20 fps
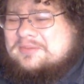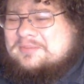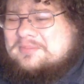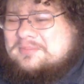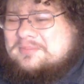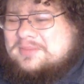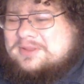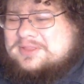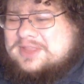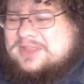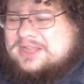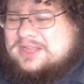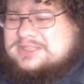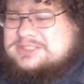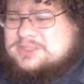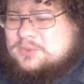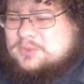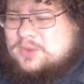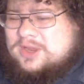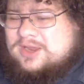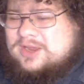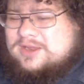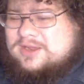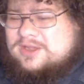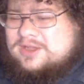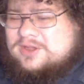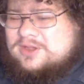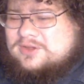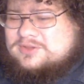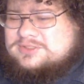But that's the way it
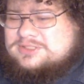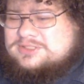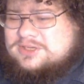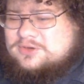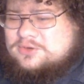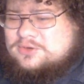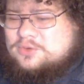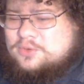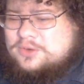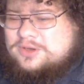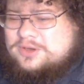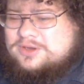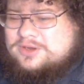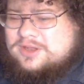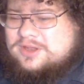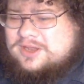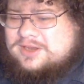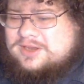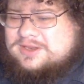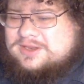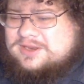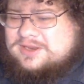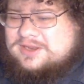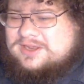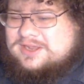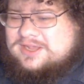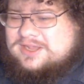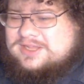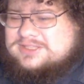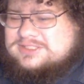goes. Coin
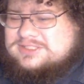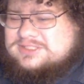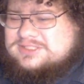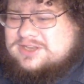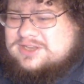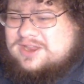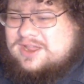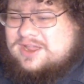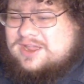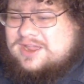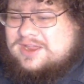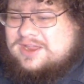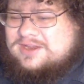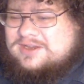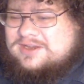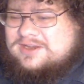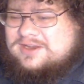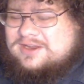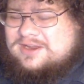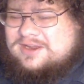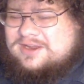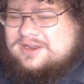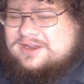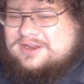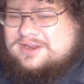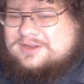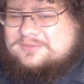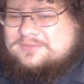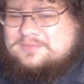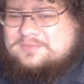collecting, it's not
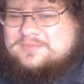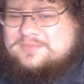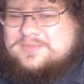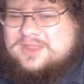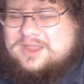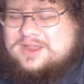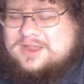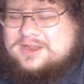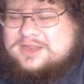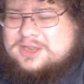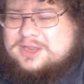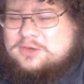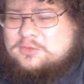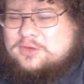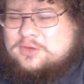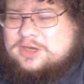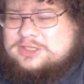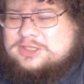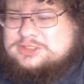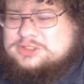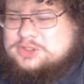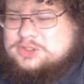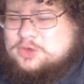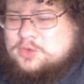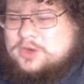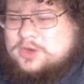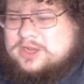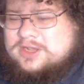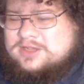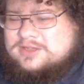a
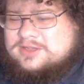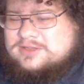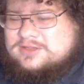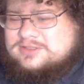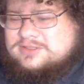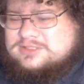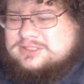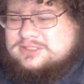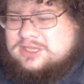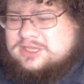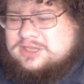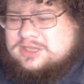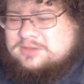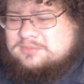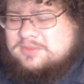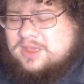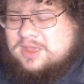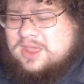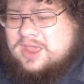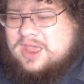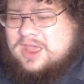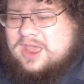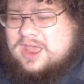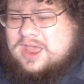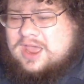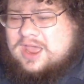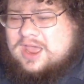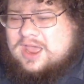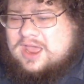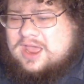get-rich-quick scheme.
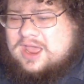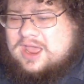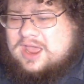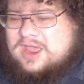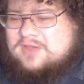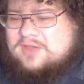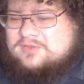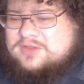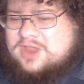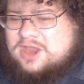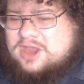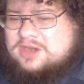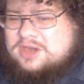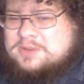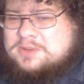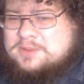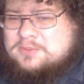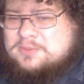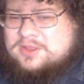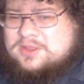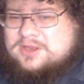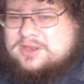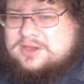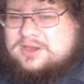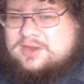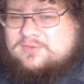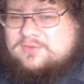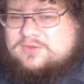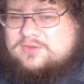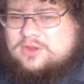I've talked to people that
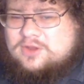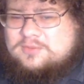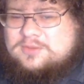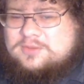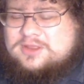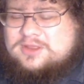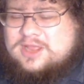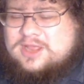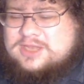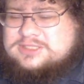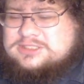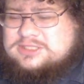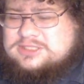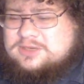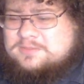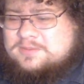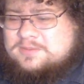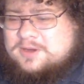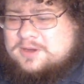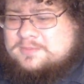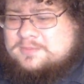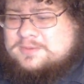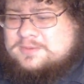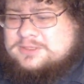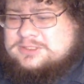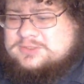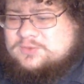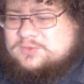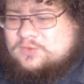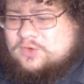have told me that's their
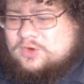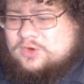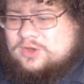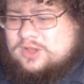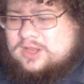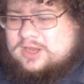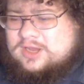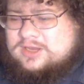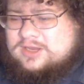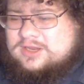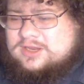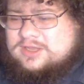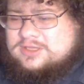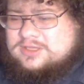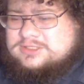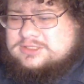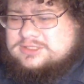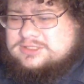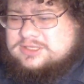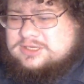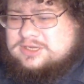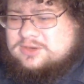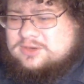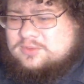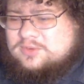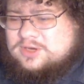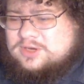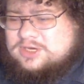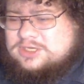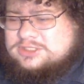purpose for collecting is to get
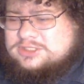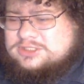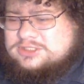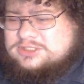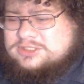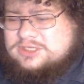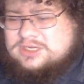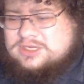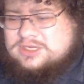rich.